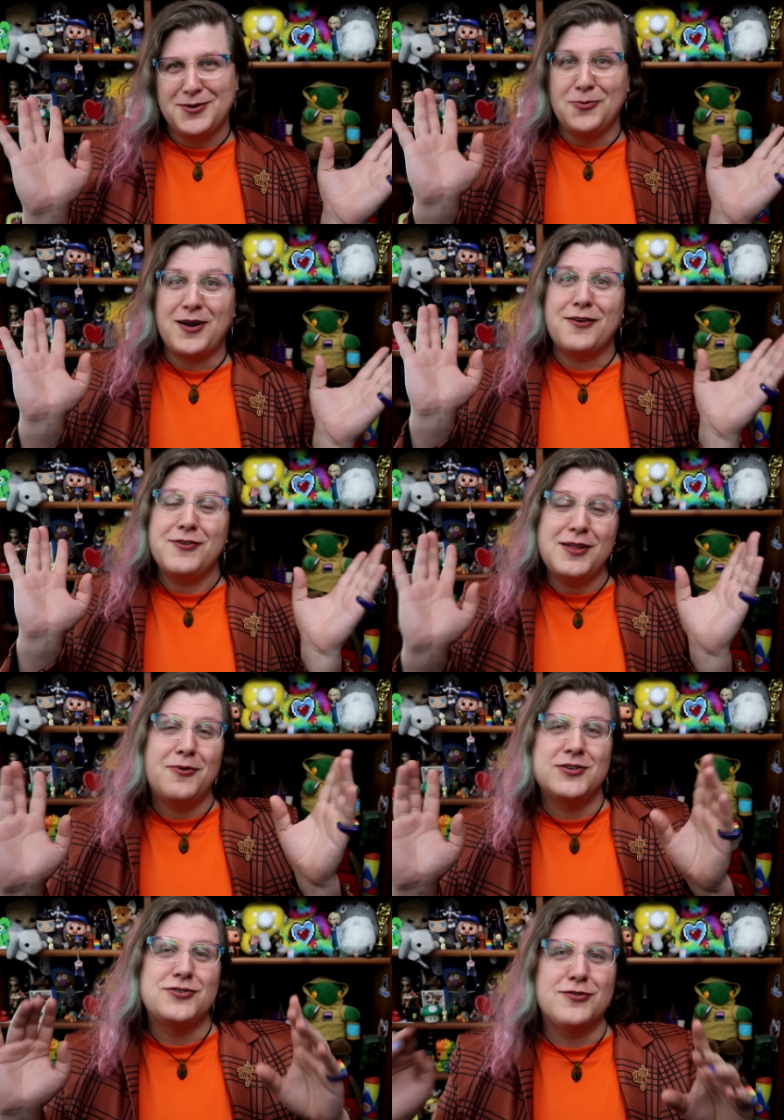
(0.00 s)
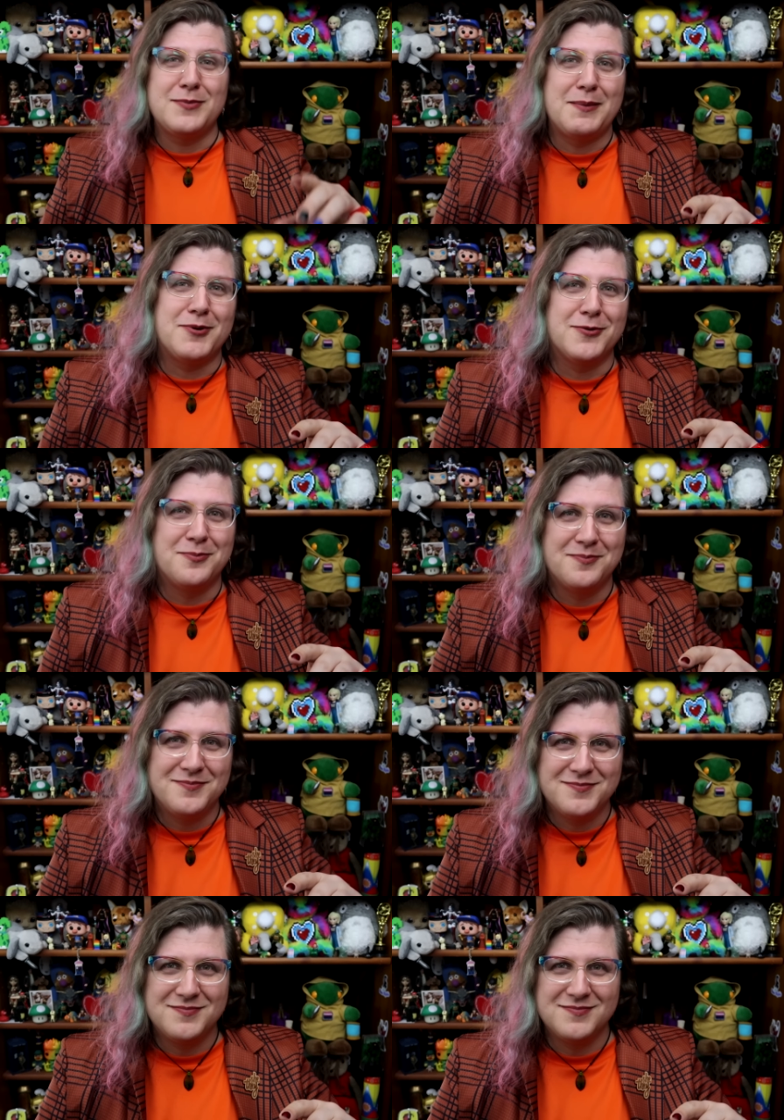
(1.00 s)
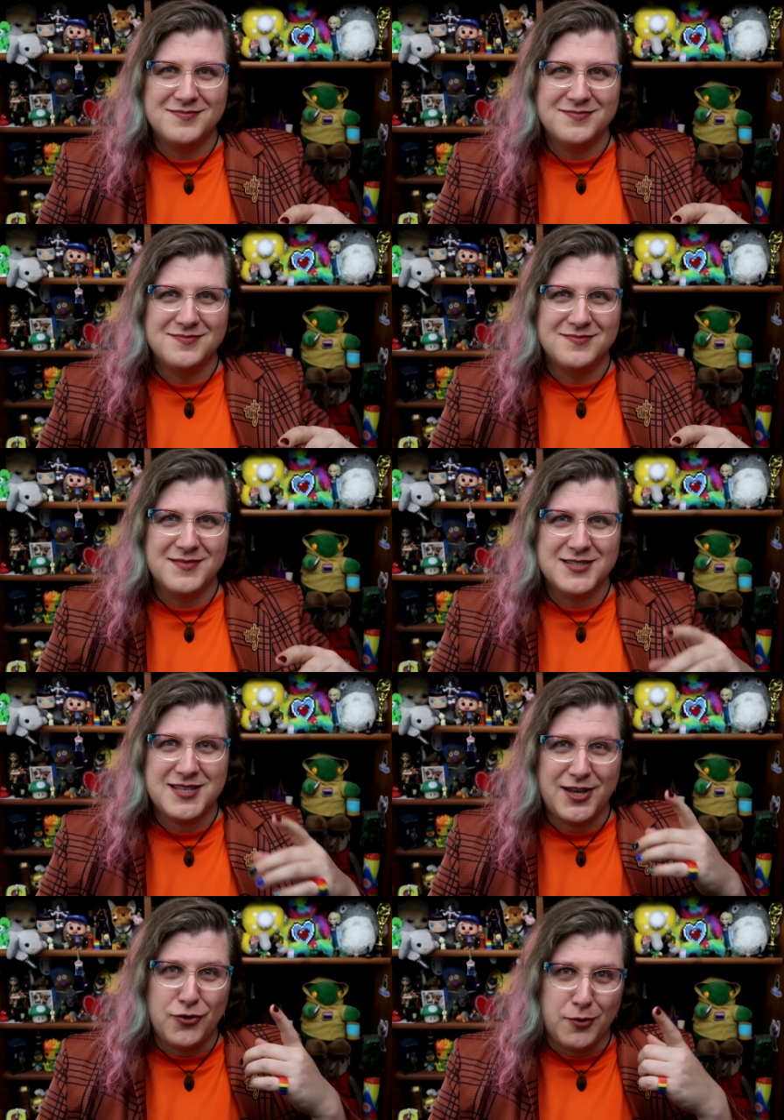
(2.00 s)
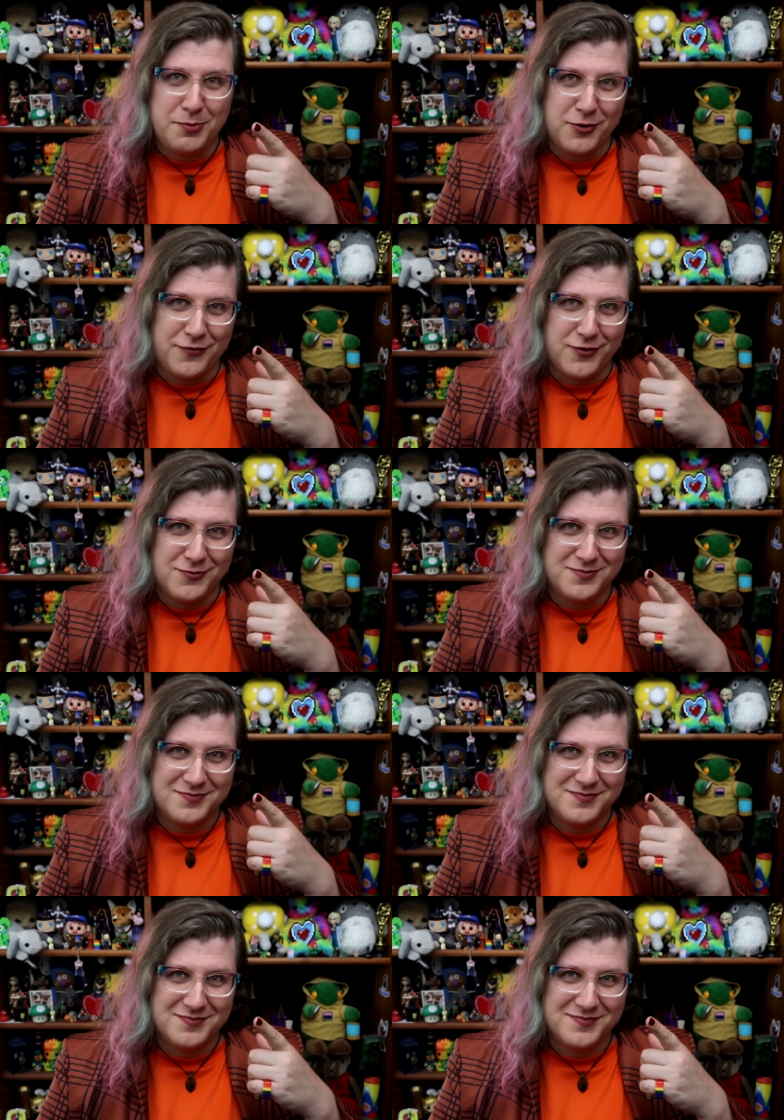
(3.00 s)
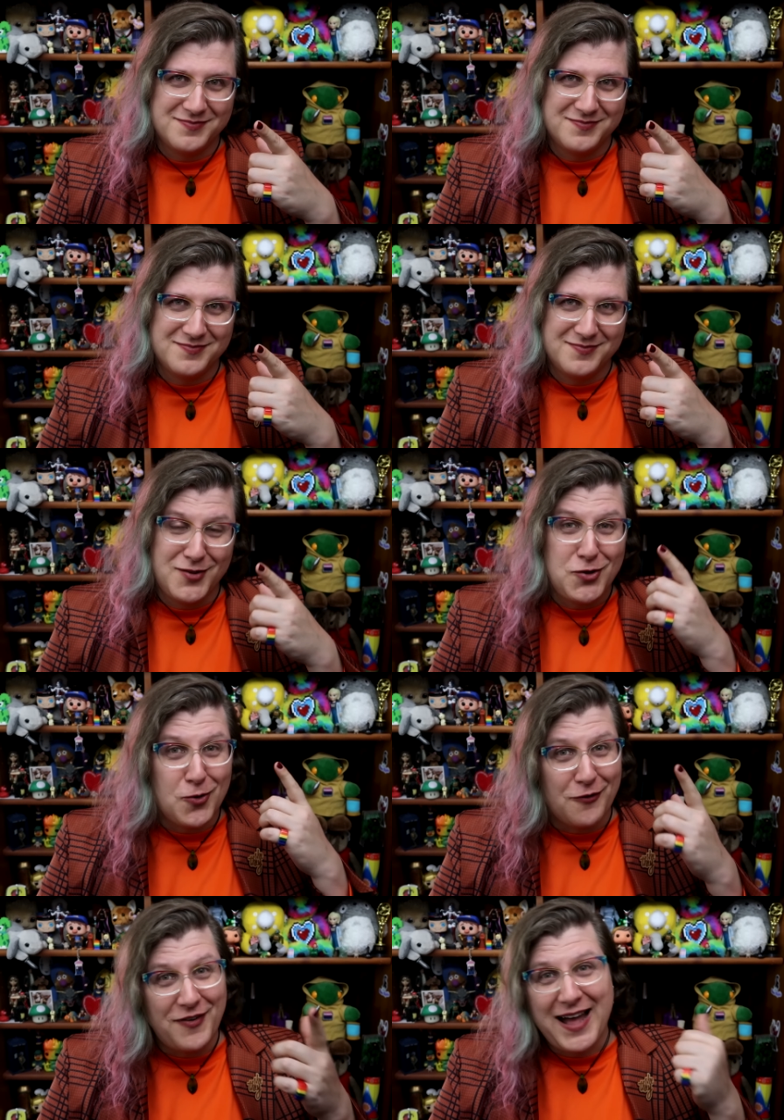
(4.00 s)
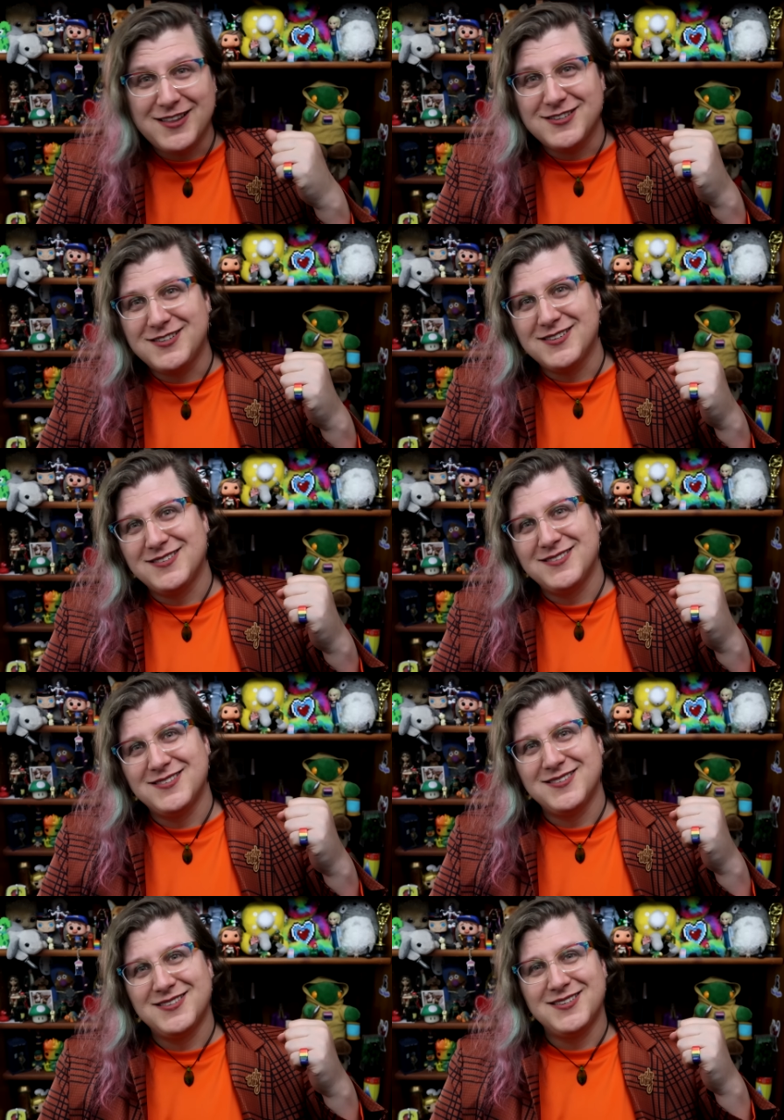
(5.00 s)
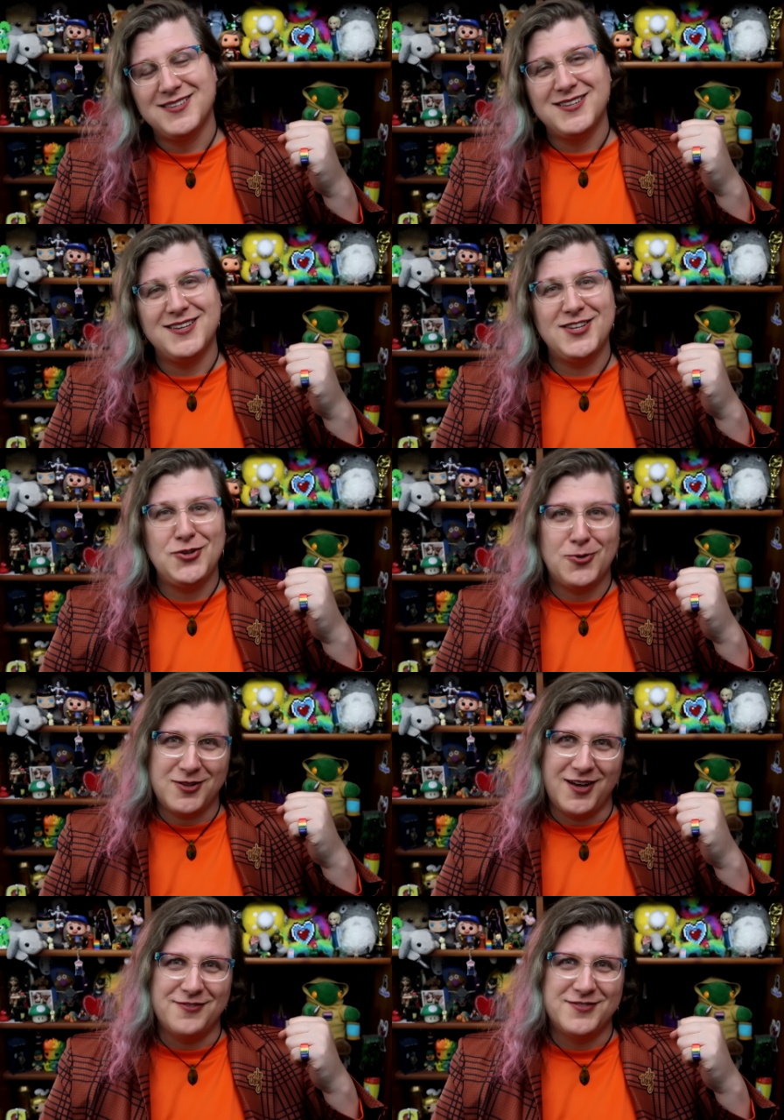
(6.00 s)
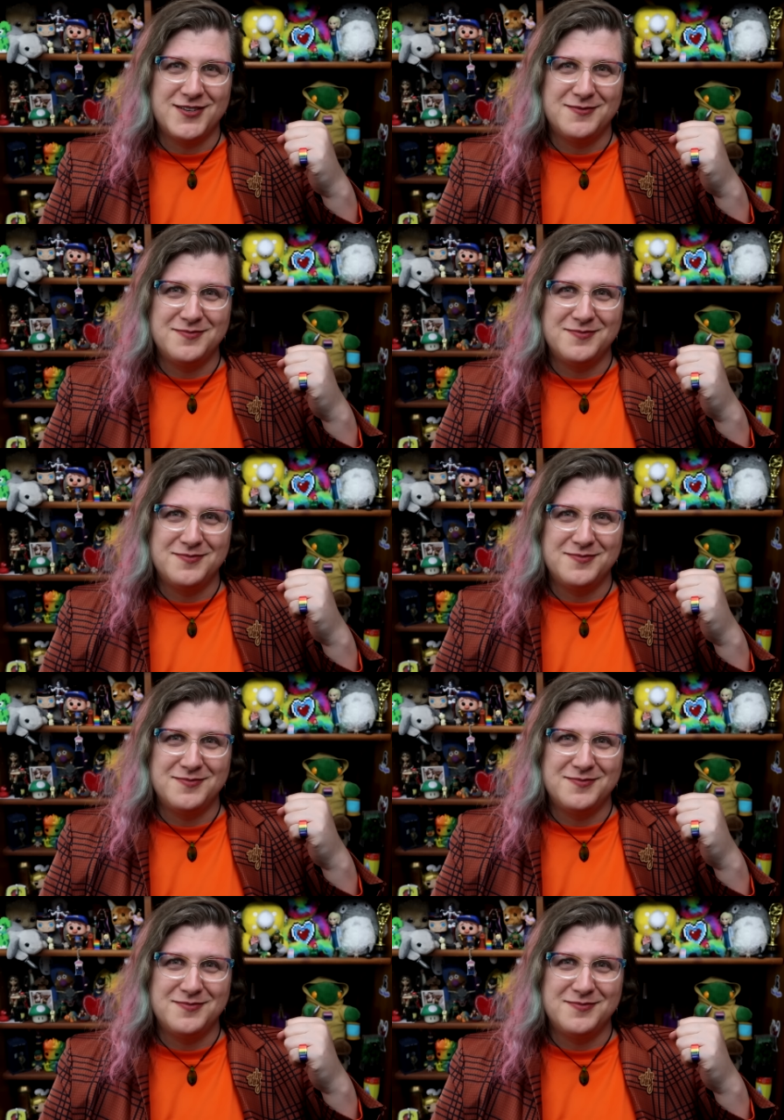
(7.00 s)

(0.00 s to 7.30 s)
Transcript: What I really want you to remember is that you are beautiful, you are valid, and you are loved.